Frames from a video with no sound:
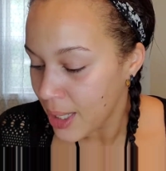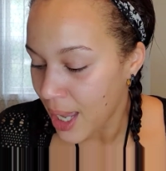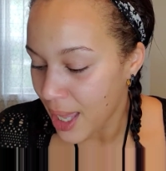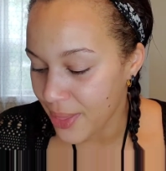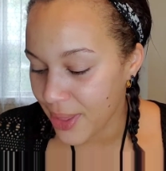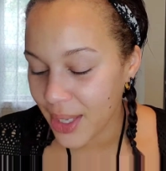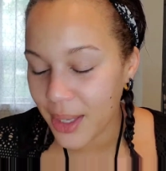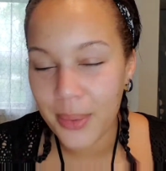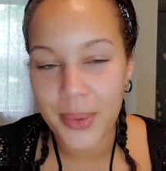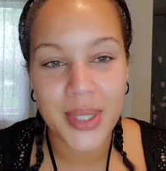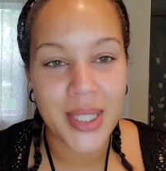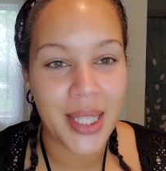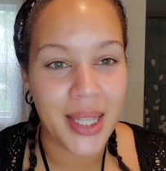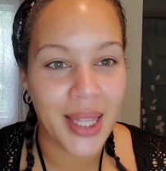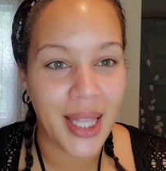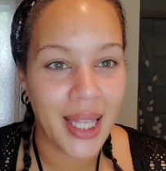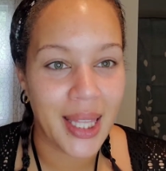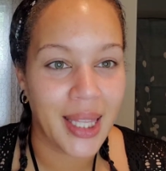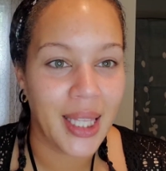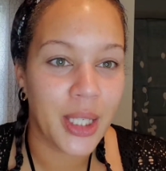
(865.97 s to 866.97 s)
I think it was in
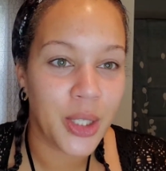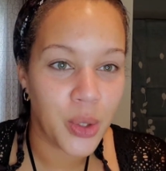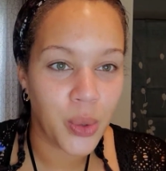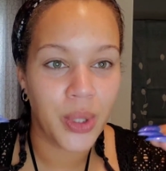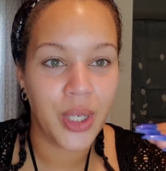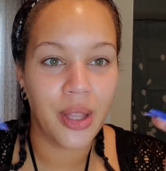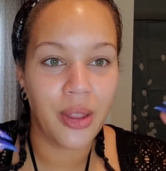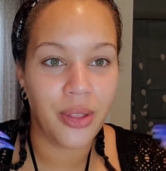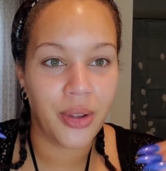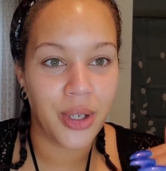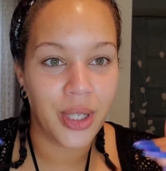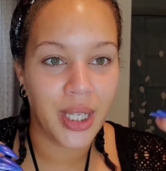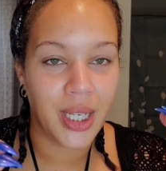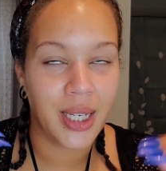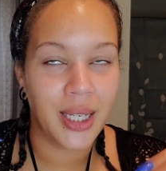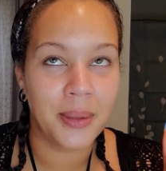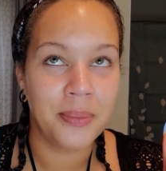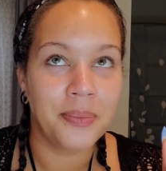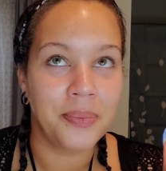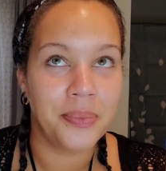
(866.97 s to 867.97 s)
like
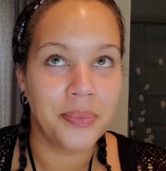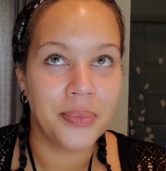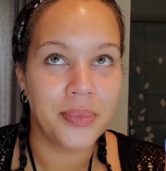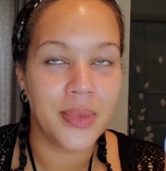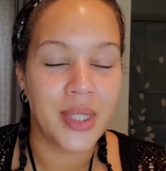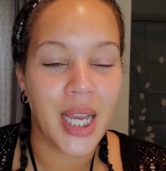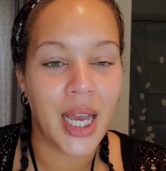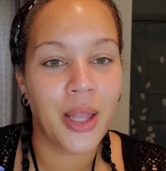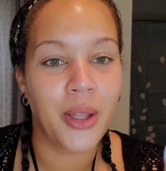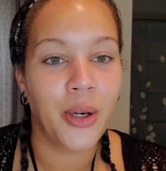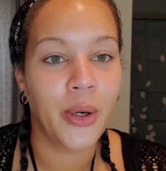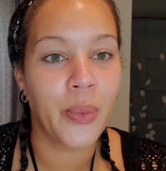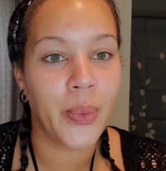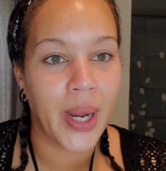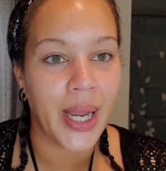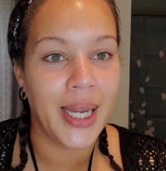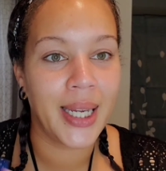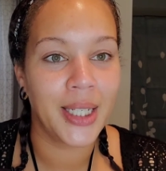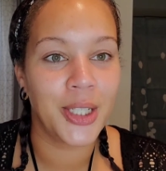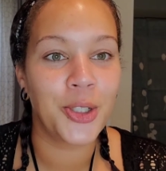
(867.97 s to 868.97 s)
$20, $30
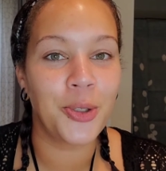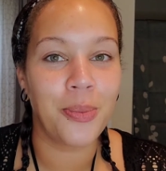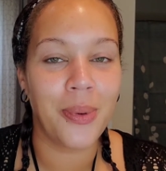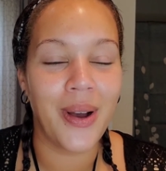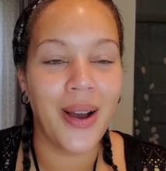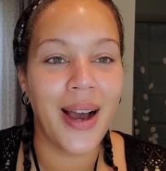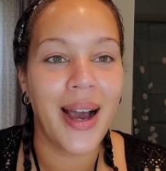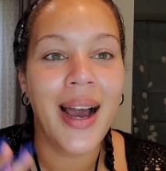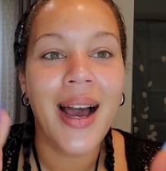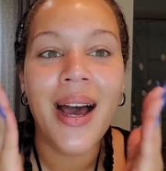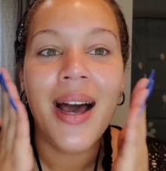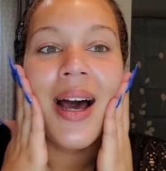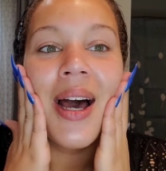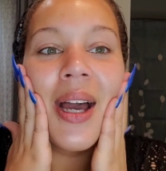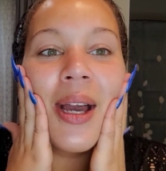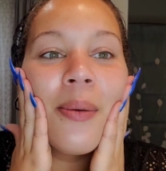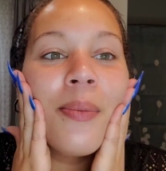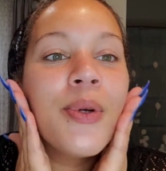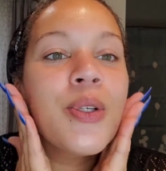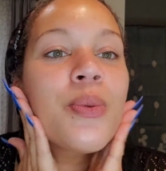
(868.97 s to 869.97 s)
range, but
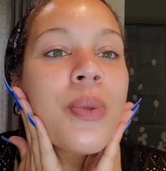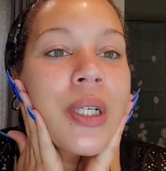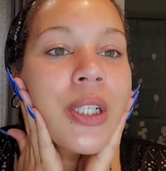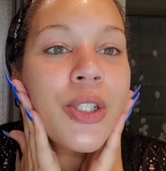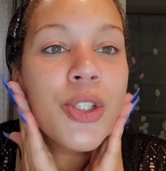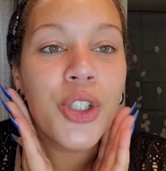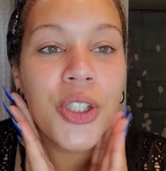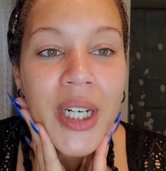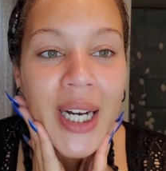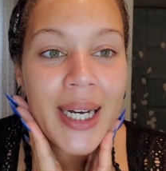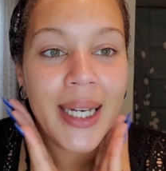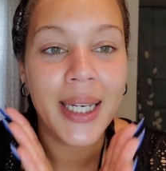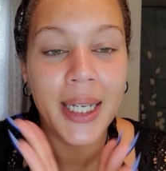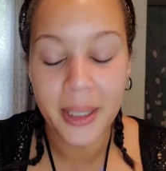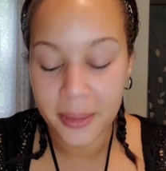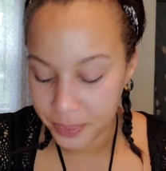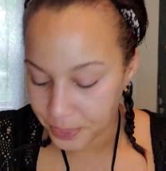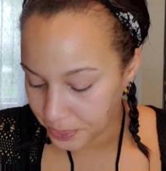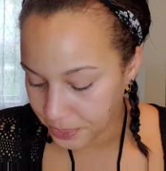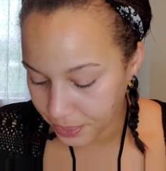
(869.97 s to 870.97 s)
I almost want to try
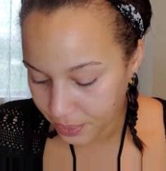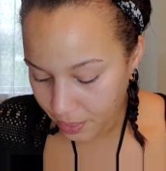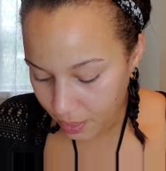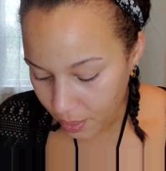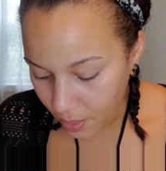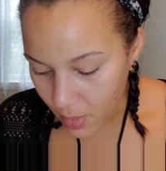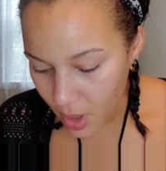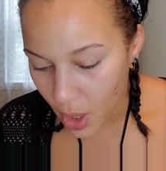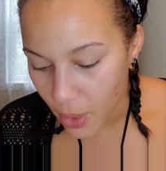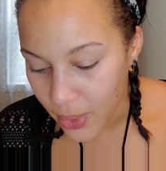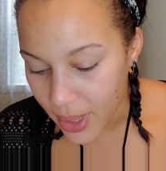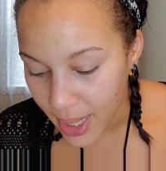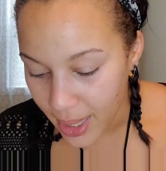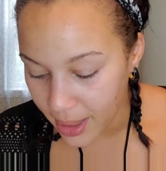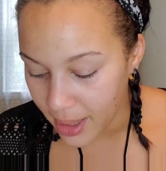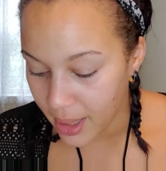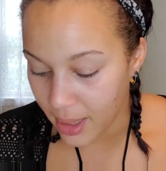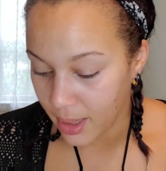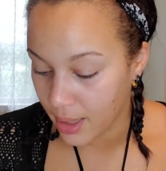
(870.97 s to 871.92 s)
it. Okay.